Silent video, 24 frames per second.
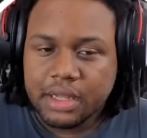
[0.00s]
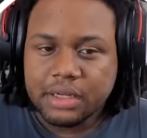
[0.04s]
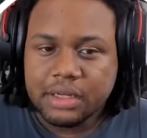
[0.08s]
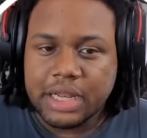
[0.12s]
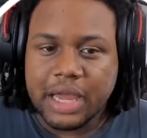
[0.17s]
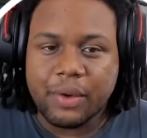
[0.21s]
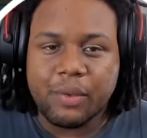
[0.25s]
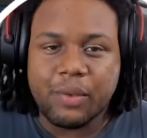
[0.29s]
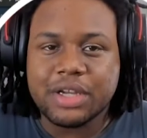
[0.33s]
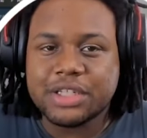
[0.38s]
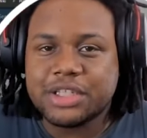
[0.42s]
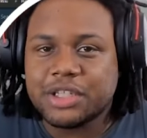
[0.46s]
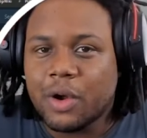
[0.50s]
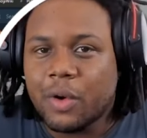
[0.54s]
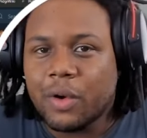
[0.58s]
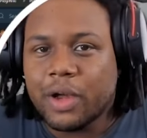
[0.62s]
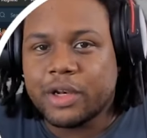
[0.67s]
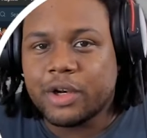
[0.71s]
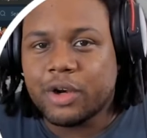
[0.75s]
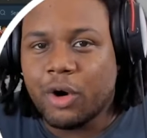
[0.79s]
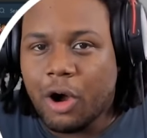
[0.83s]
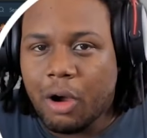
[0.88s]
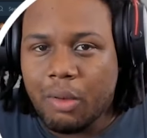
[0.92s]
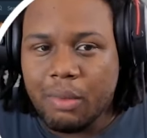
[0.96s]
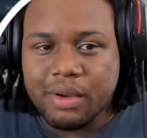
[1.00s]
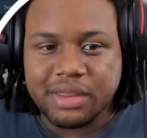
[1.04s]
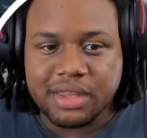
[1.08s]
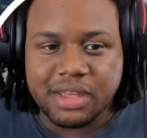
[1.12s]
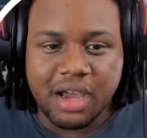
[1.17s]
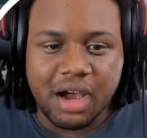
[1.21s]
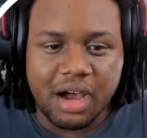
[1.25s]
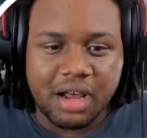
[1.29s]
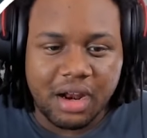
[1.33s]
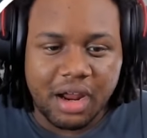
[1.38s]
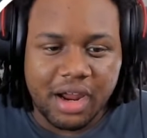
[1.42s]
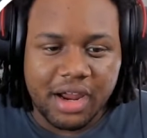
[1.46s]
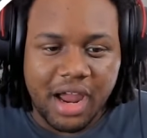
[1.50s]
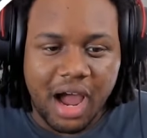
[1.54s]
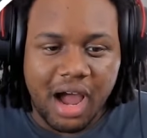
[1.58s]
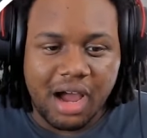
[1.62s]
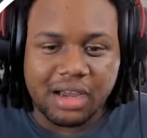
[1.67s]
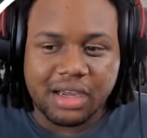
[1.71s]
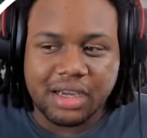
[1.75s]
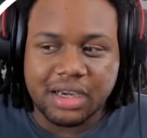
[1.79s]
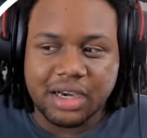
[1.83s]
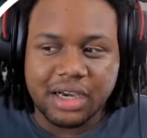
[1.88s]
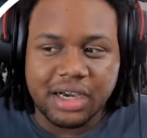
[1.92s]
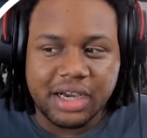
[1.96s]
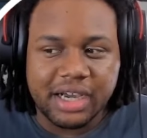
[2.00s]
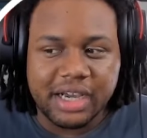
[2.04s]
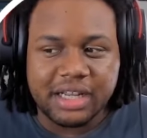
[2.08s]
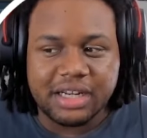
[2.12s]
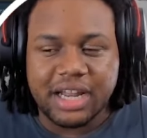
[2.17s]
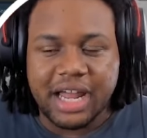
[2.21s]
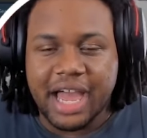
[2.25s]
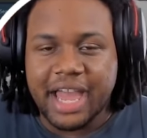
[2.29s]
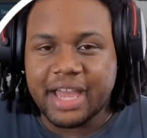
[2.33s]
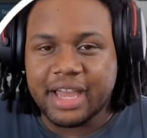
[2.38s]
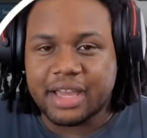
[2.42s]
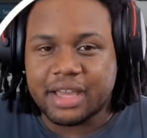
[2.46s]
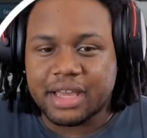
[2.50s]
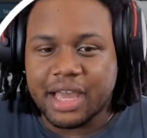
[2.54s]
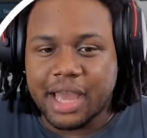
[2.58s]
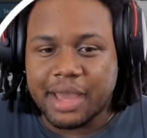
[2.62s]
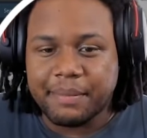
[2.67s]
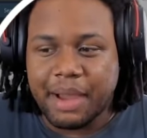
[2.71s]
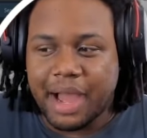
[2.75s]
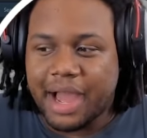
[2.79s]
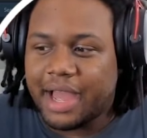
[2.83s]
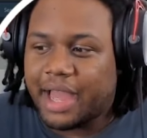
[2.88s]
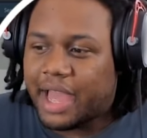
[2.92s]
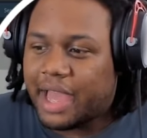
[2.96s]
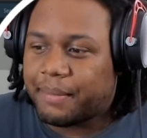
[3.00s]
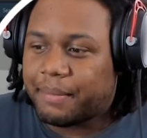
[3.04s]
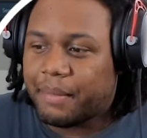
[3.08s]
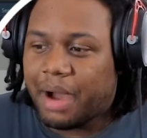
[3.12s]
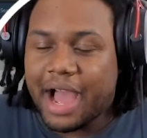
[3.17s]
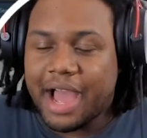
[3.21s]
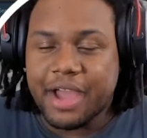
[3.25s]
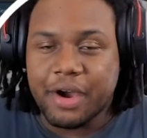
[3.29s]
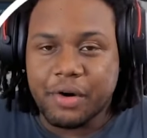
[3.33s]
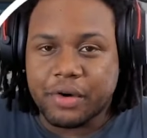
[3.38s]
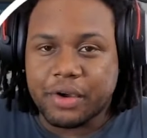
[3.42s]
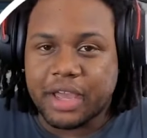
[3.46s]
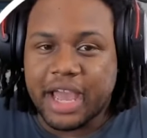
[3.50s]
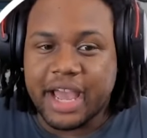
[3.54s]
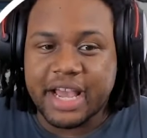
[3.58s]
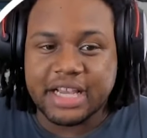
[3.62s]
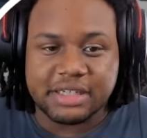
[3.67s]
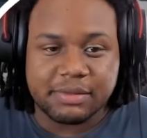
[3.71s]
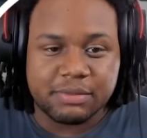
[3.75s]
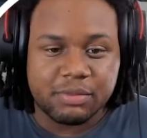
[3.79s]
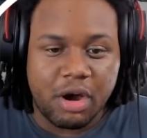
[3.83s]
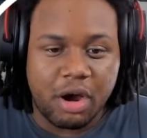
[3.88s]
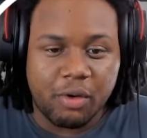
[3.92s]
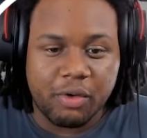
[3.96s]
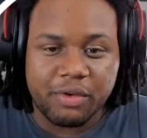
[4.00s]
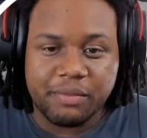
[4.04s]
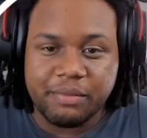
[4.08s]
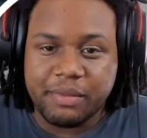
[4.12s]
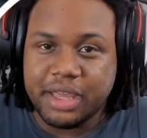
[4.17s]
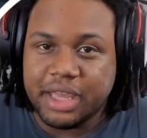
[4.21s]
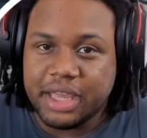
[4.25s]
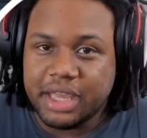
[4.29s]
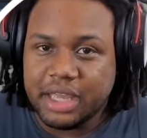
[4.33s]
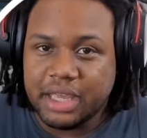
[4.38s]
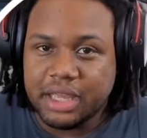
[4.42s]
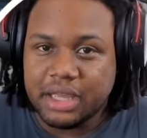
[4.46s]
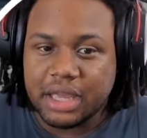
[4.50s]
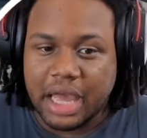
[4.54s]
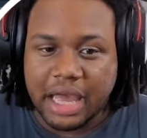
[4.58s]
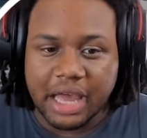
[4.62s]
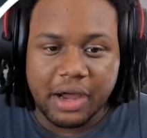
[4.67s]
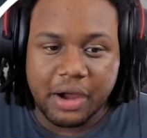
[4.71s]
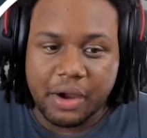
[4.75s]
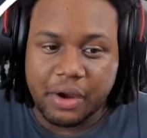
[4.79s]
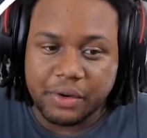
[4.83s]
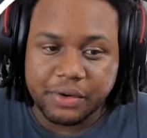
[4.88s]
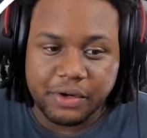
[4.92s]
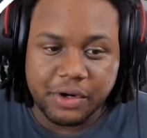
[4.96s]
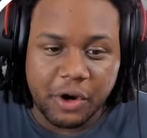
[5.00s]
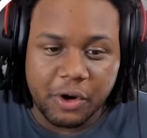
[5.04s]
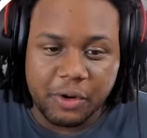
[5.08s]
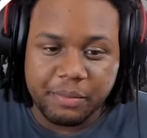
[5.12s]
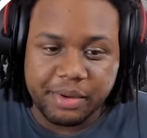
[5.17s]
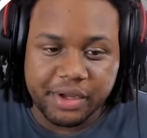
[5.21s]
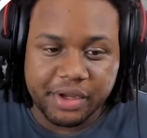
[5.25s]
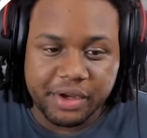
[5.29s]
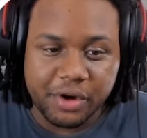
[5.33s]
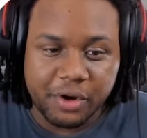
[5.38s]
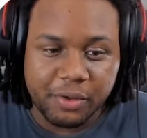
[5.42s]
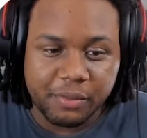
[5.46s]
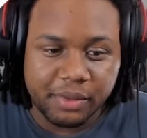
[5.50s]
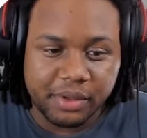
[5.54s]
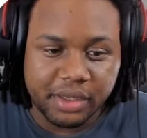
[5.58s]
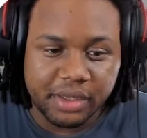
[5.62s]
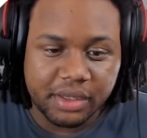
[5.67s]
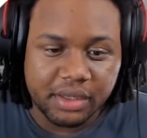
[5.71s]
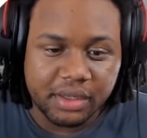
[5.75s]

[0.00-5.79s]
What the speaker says: Like, what's going on with y'all? Are y'all good? Like, am I okay? Is something wrong with me? I don't know, big homie.